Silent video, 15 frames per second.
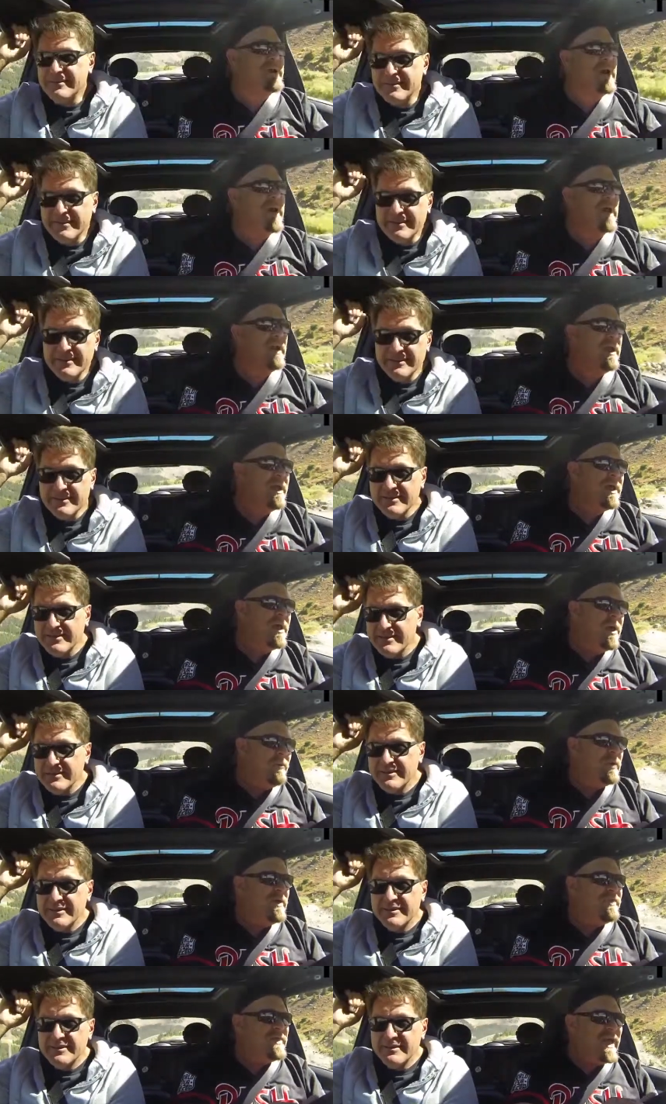Speaker 1: going
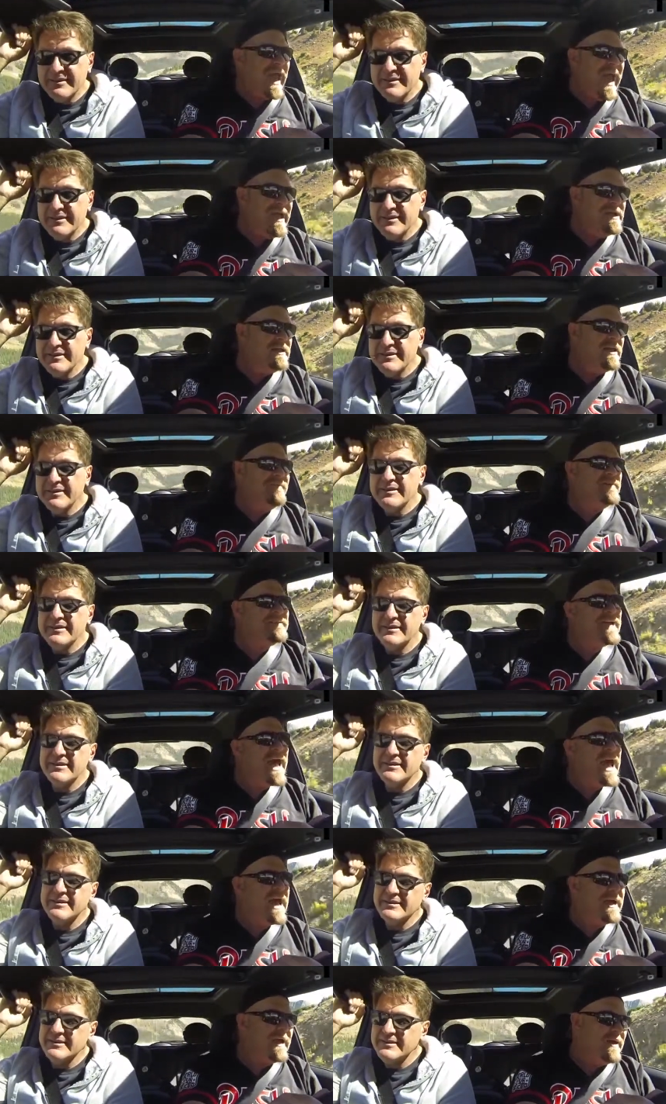on with the angle of
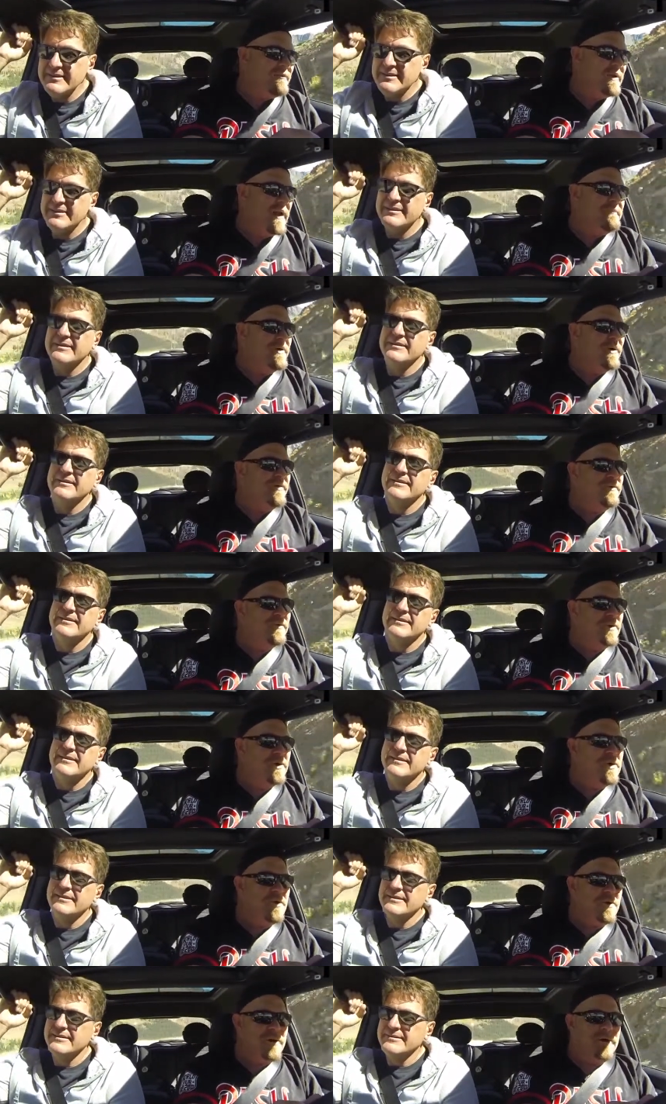attack and when I'm going through
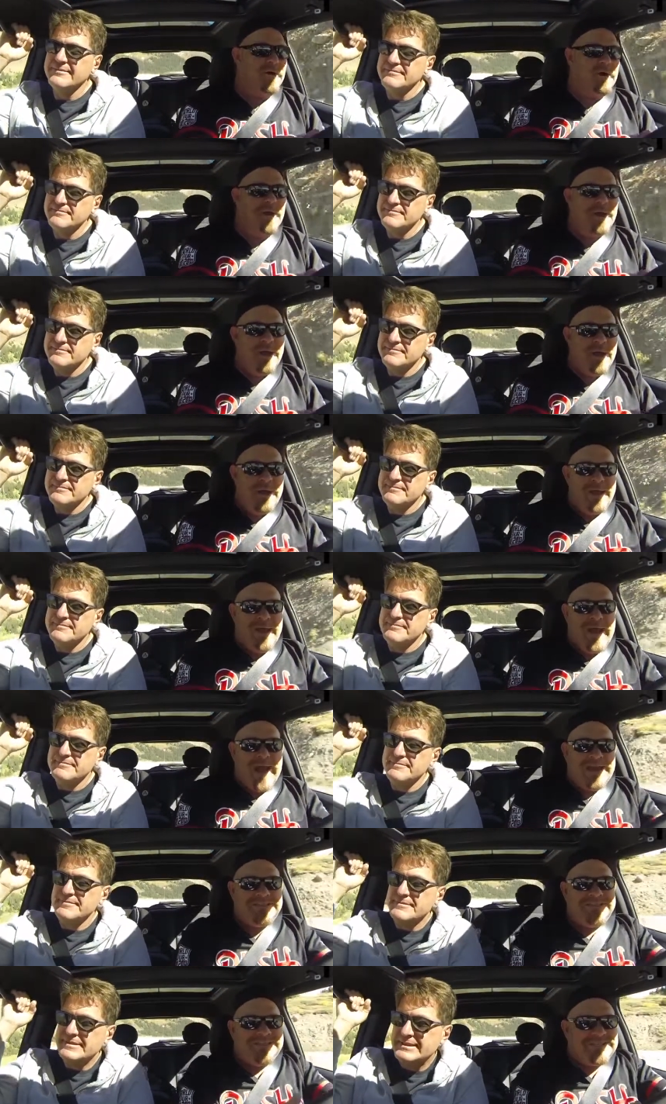a corner,
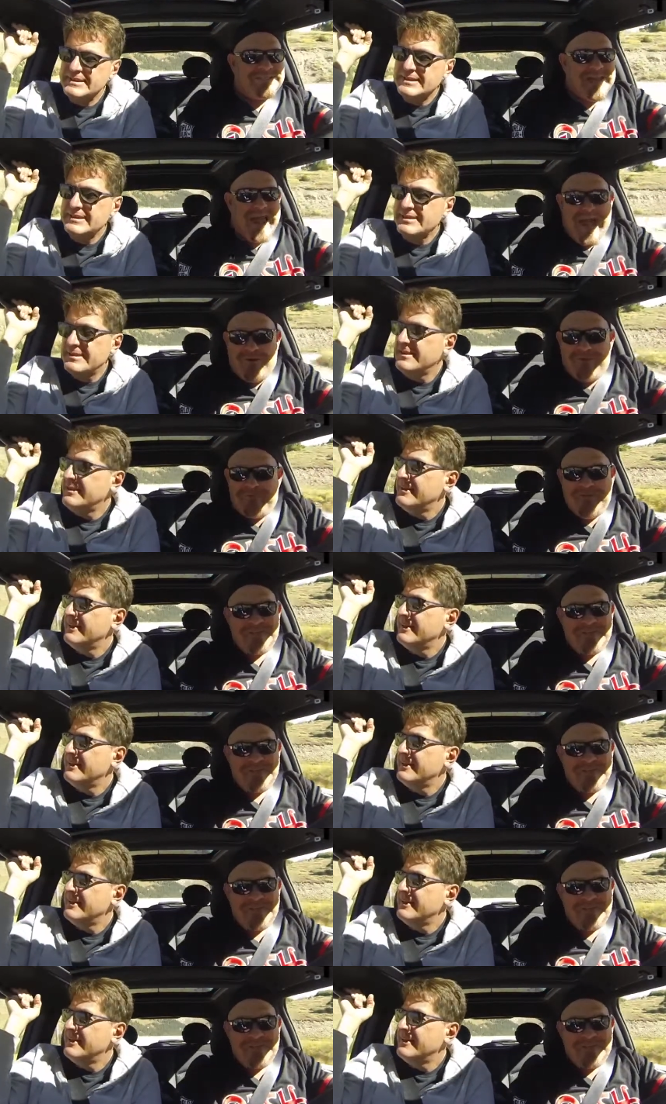it just how it